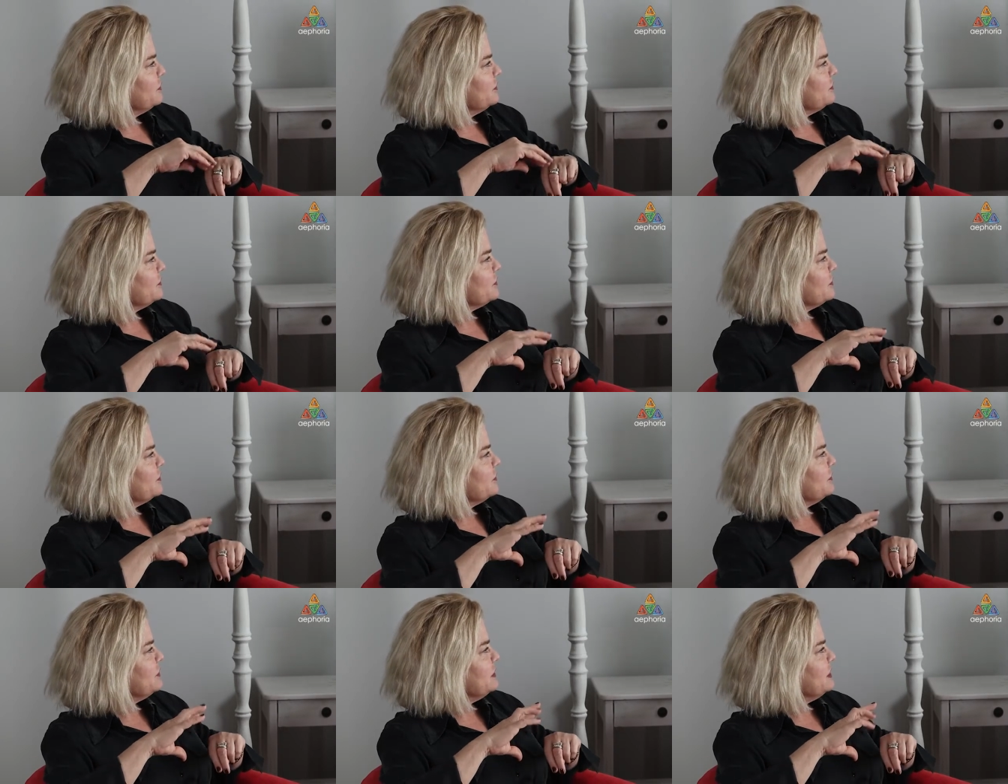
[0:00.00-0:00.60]

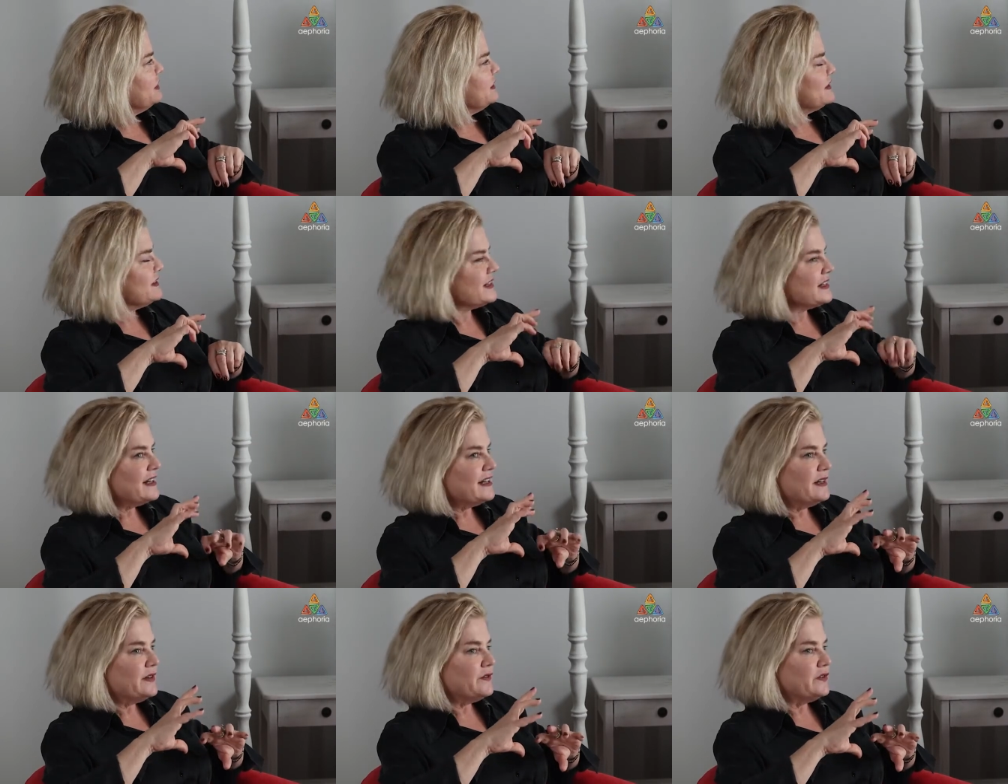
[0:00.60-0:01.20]
So it's a
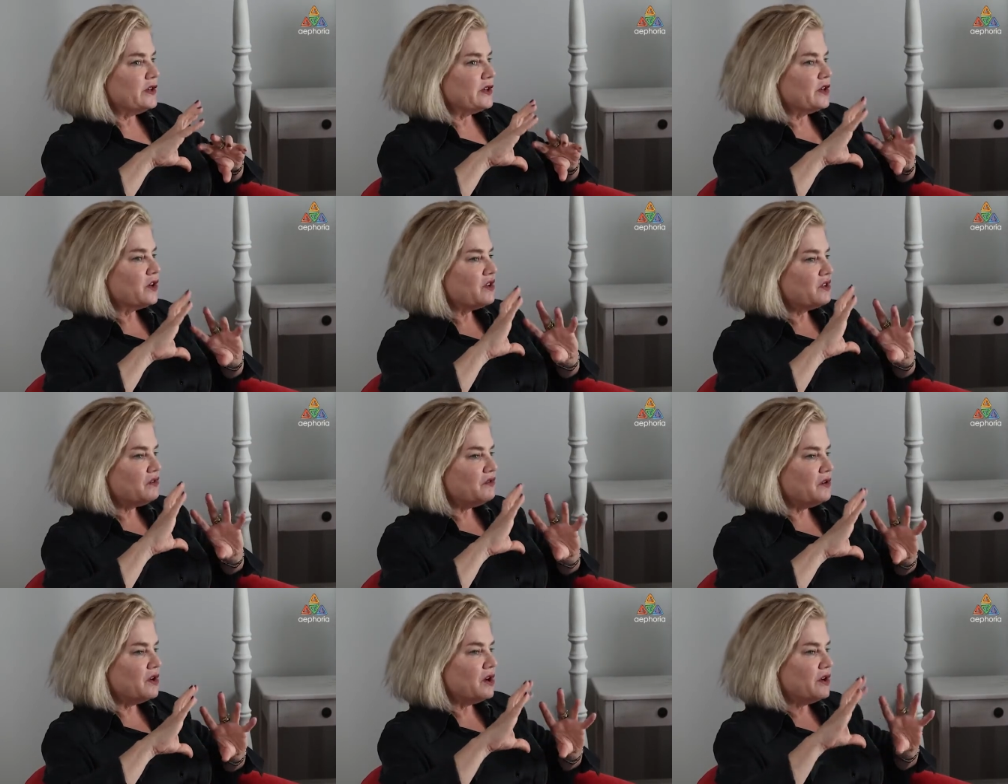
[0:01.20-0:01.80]
kind of a
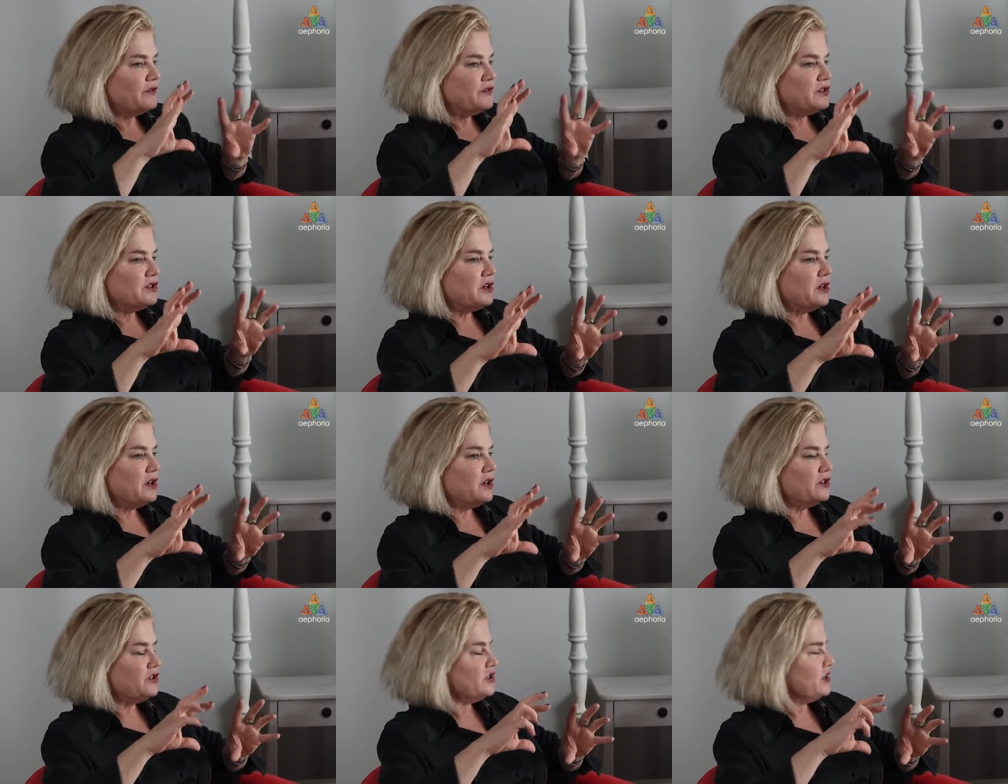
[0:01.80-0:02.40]
craft
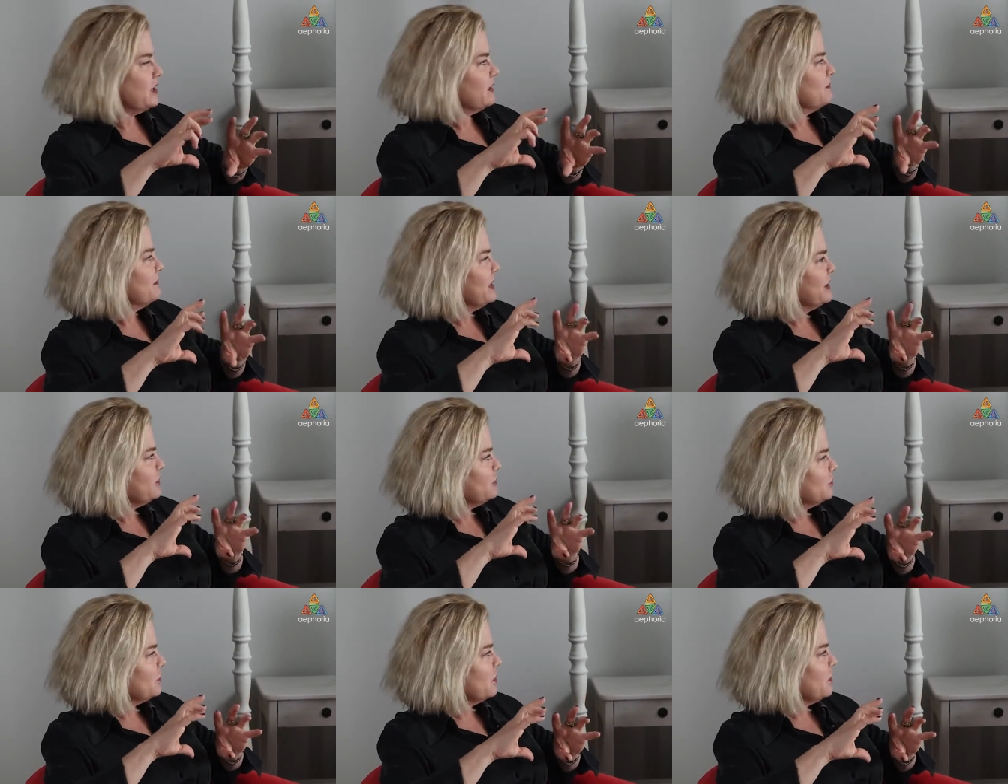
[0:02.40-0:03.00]
logic. My
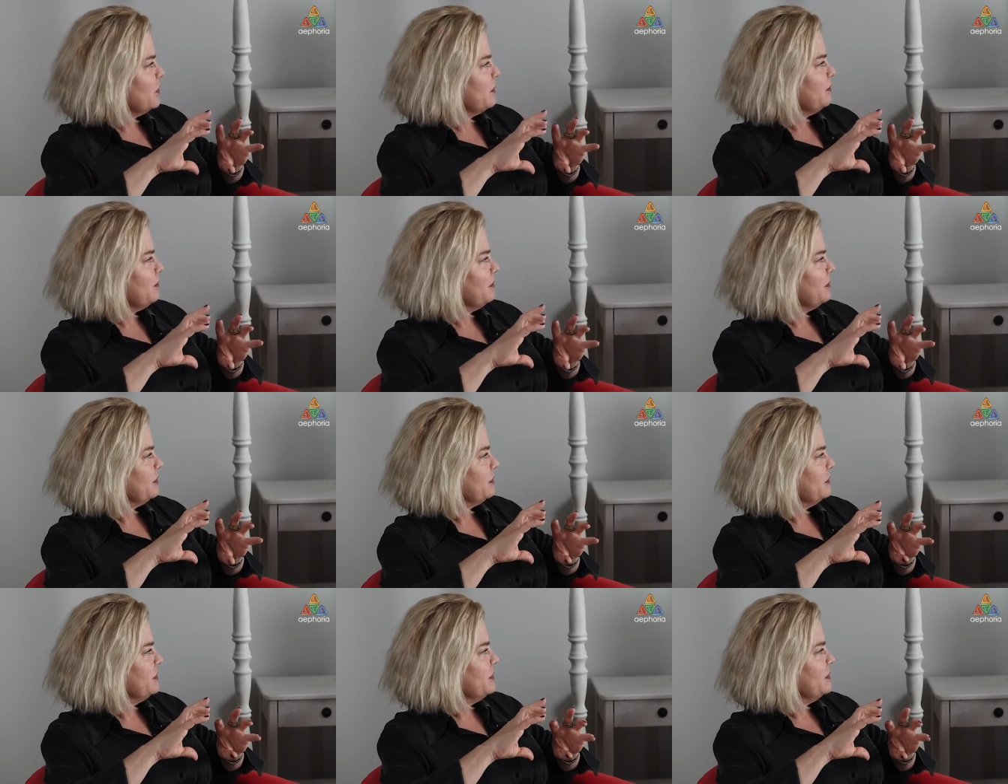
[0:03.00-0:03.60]
job
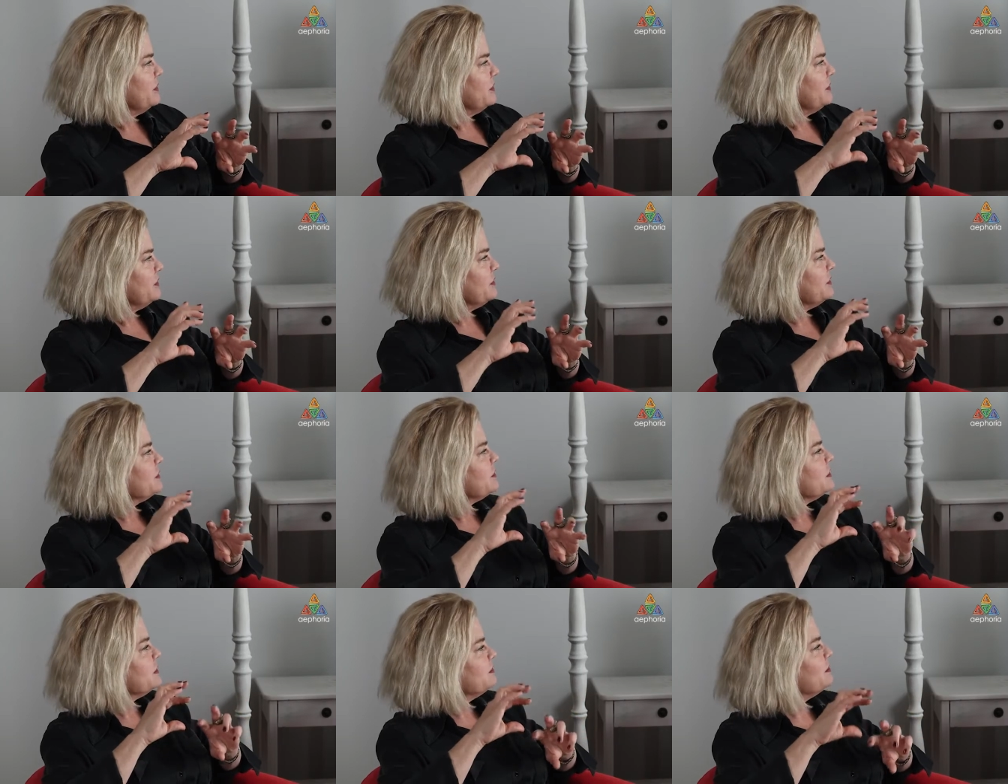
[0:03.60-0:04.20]

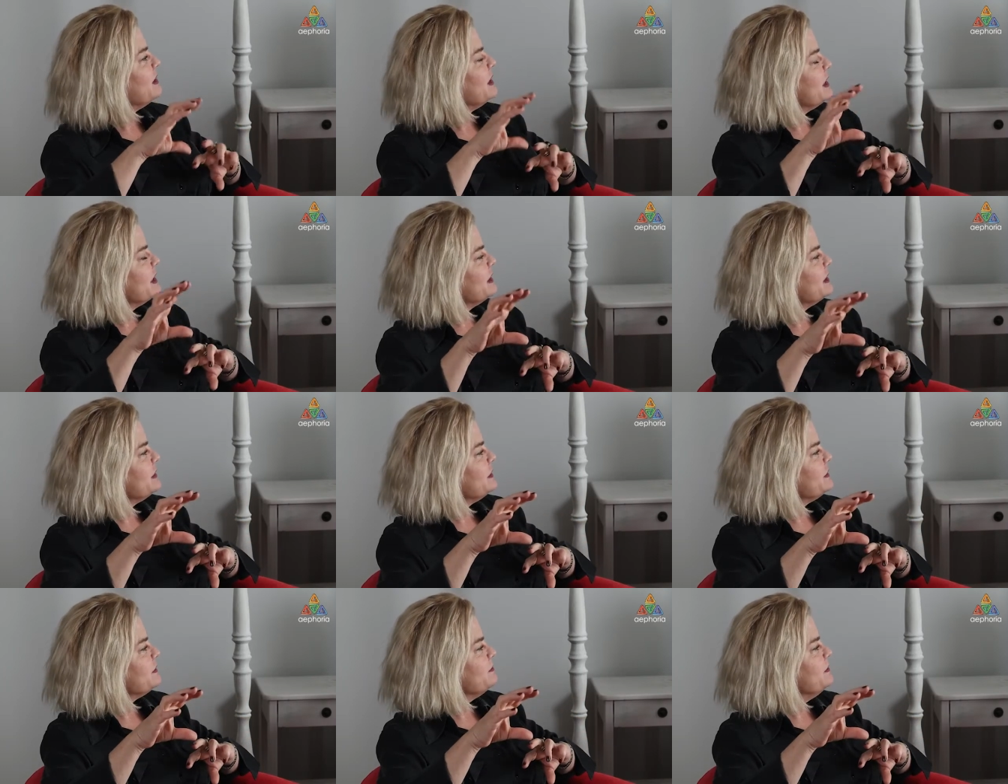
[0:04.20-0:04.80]

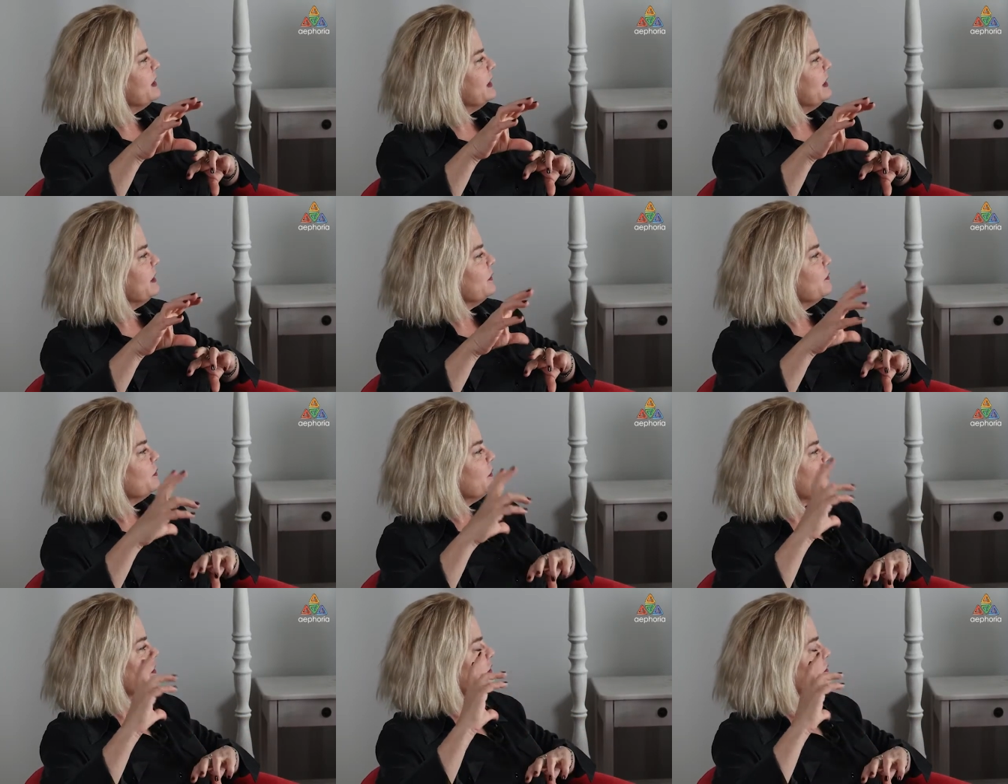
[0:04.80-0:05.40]
supplies me
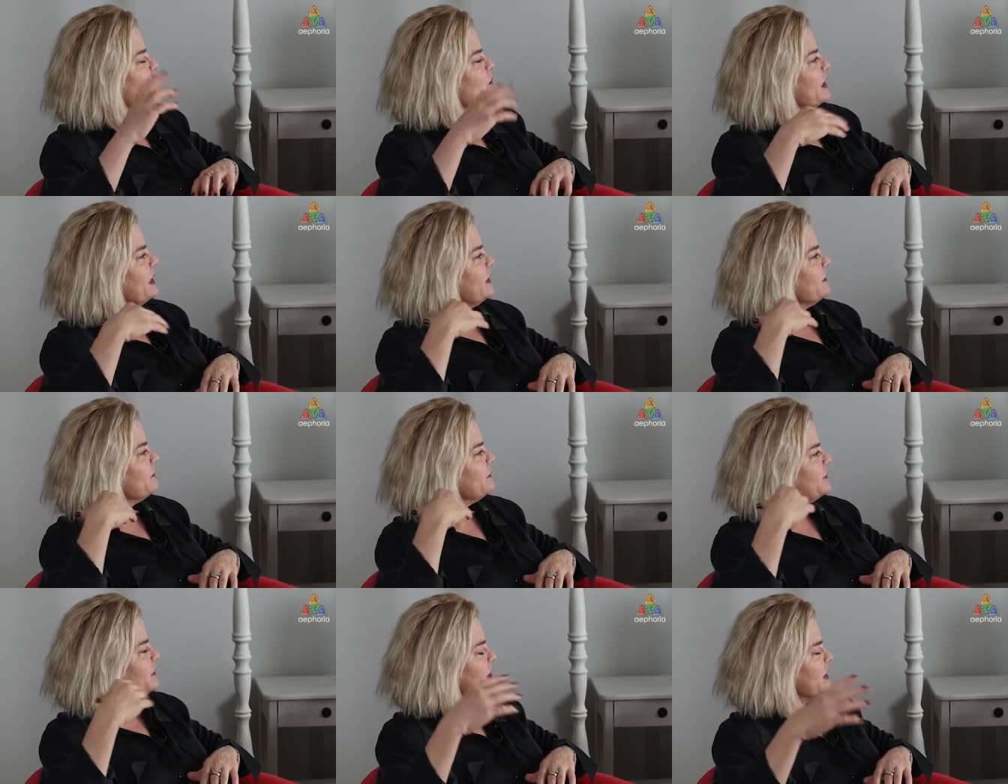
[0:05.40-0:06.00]
with the way
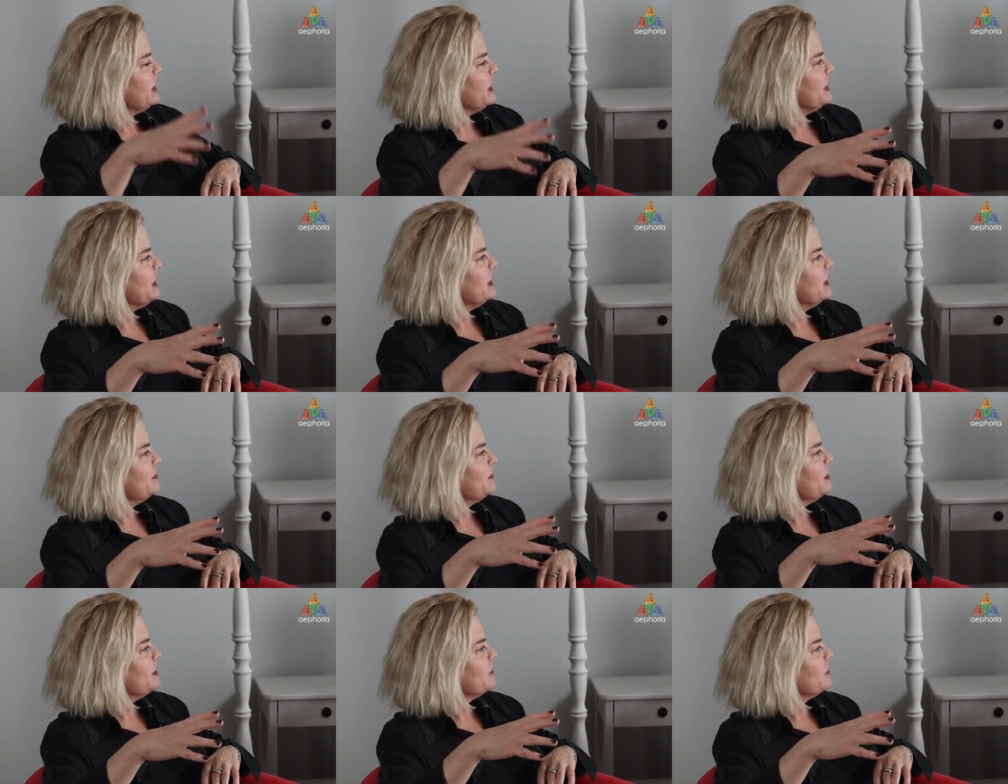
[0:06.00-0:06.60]
of
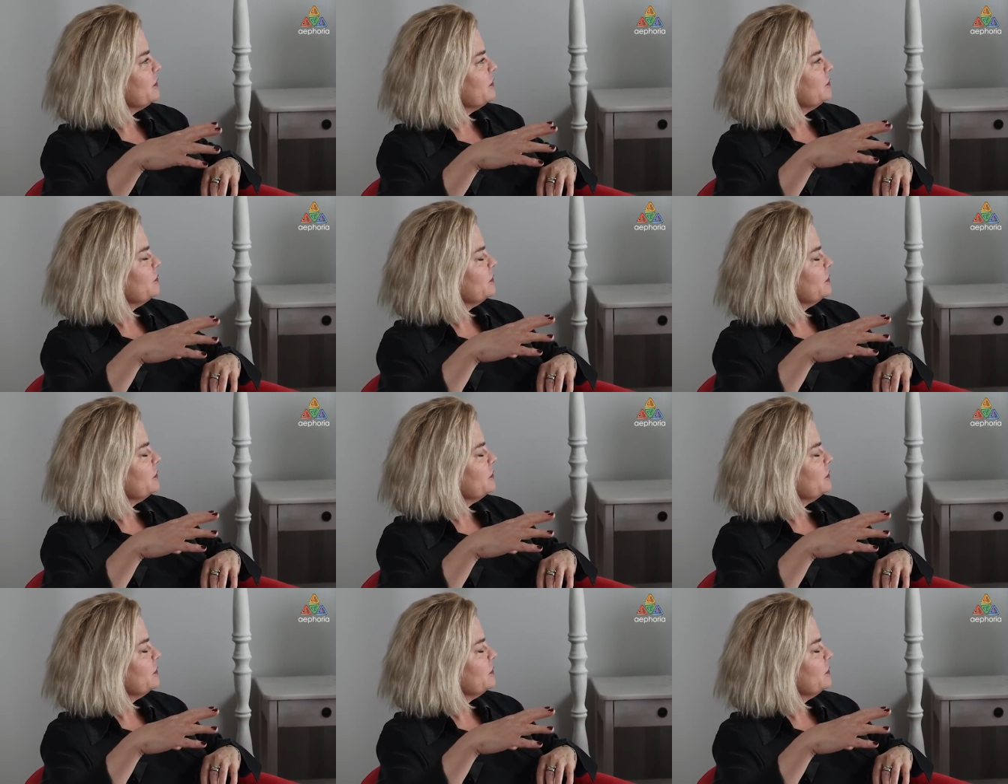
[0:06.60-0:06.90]
thinking about the